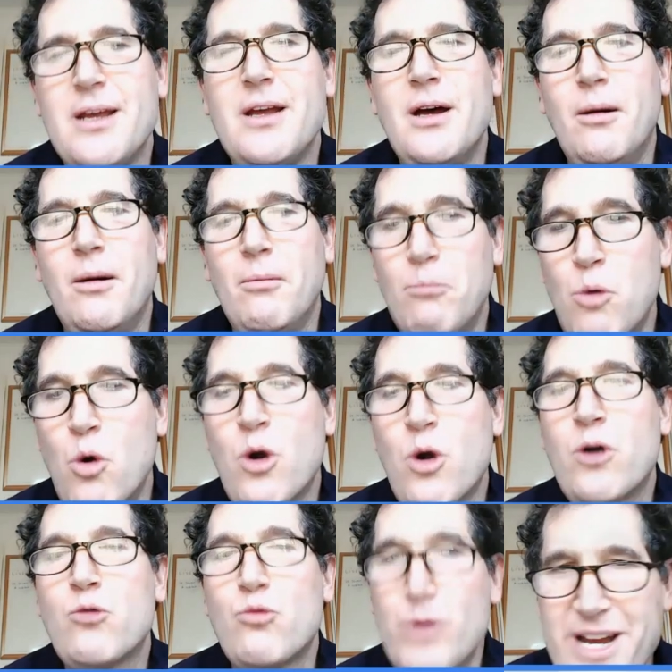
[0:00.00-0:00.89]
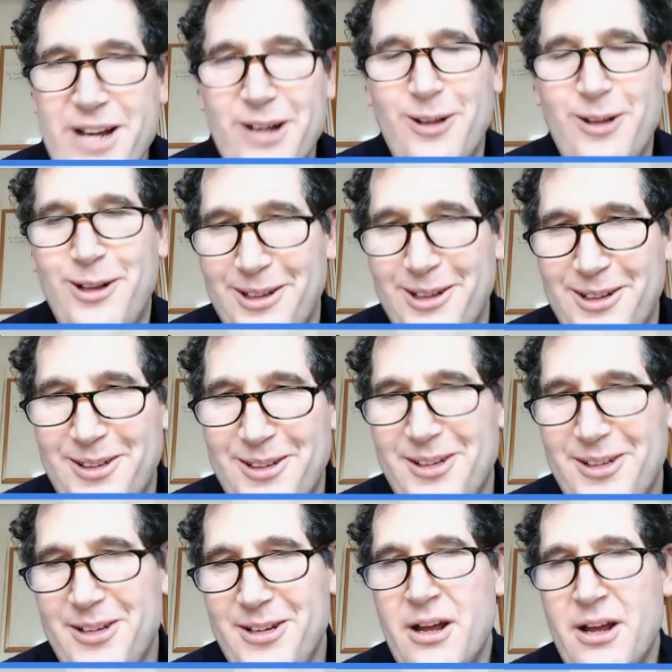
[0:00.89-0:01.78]
more real, you
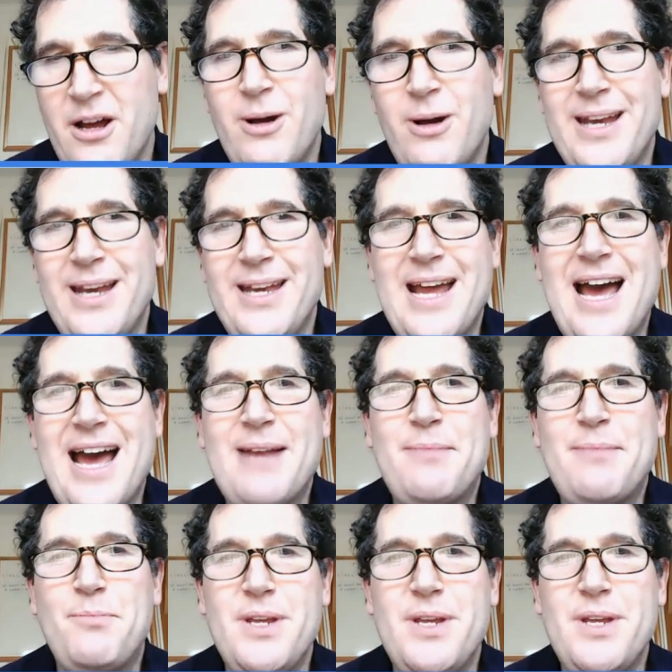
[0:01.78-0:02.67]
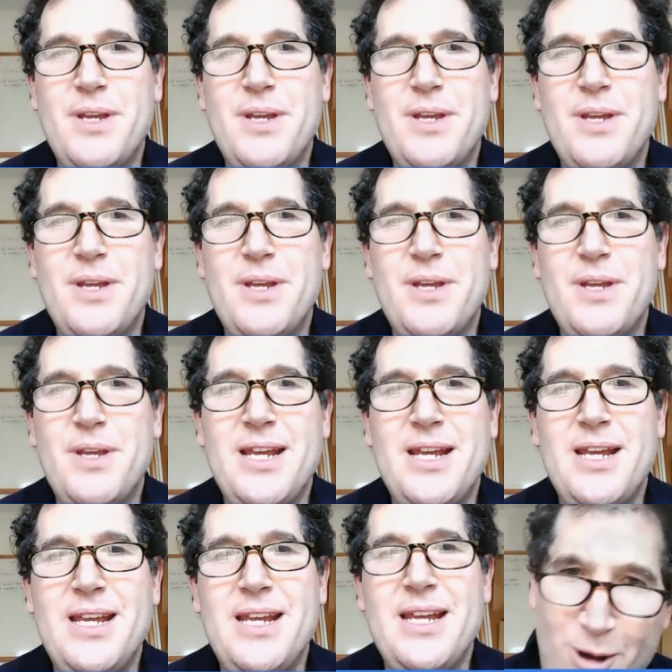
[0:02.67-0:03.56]
know, and not be
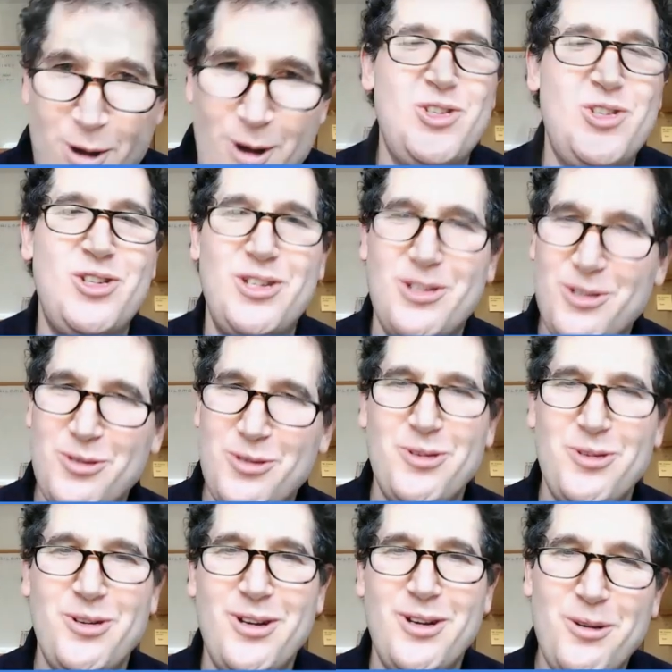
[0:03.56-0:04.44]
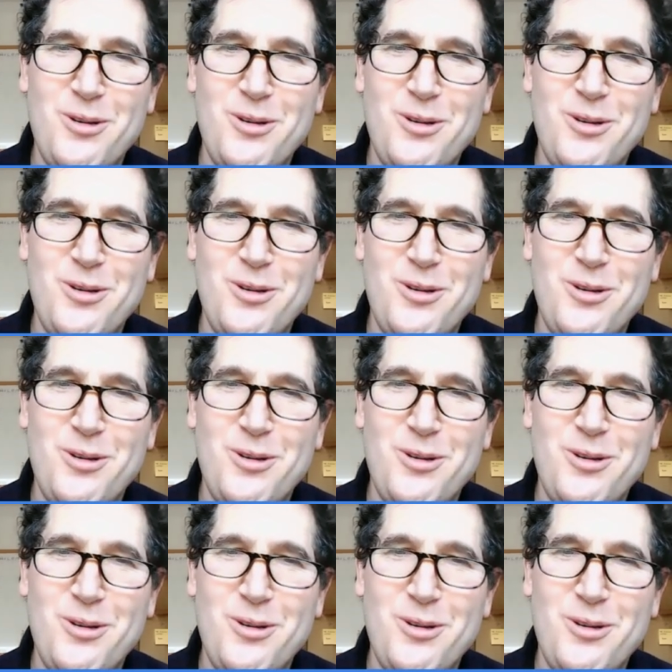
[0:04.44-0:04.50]
embarrassed